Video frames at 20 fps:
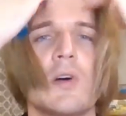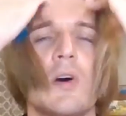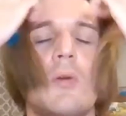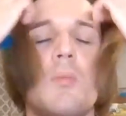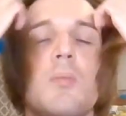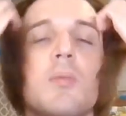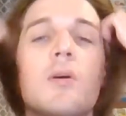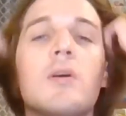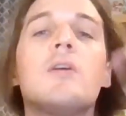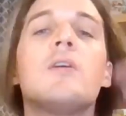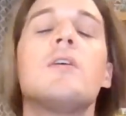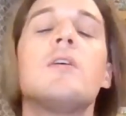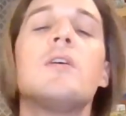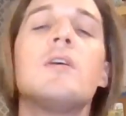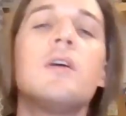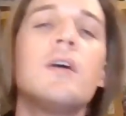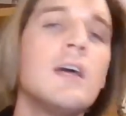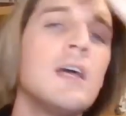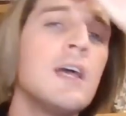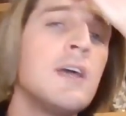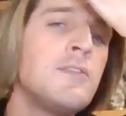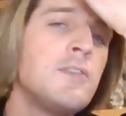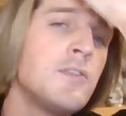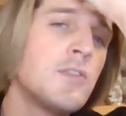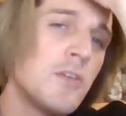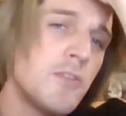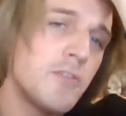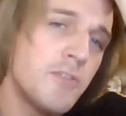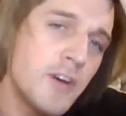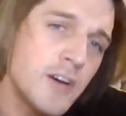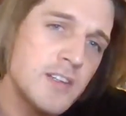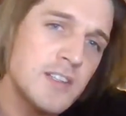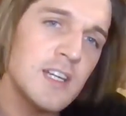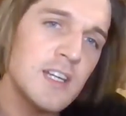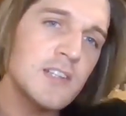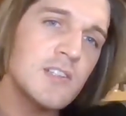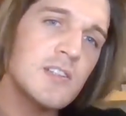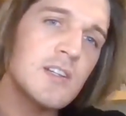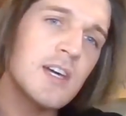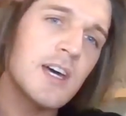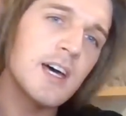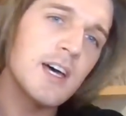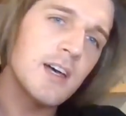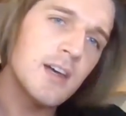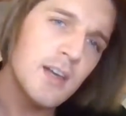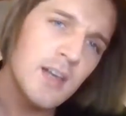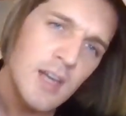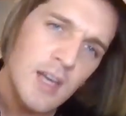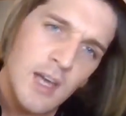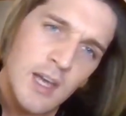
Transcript: top, if you've got fine textured hair.